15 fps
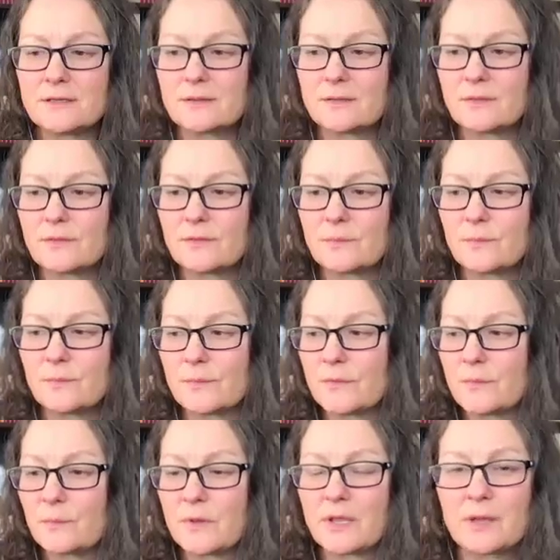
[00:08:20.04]
I guess the
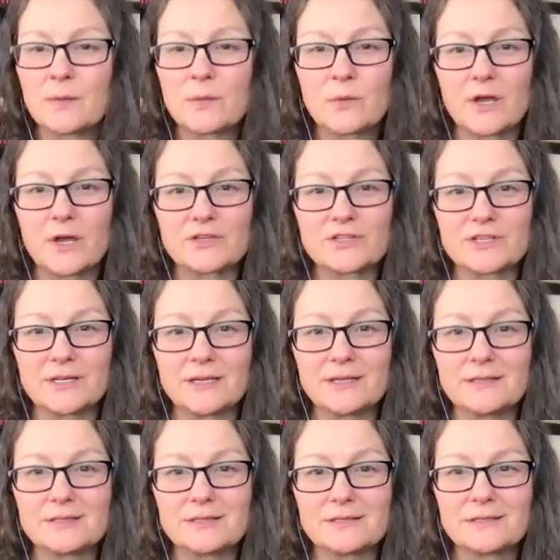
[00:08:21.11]
big
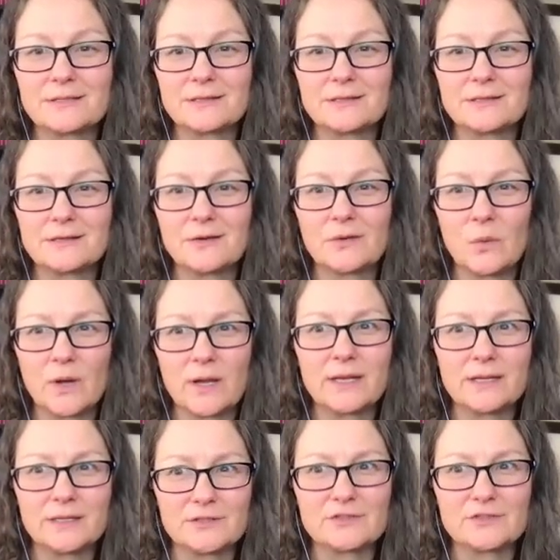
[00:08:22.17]
question is,
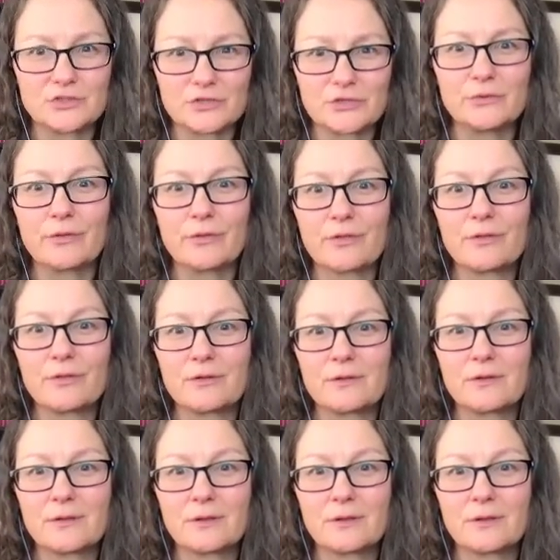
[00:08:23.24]
what is truth?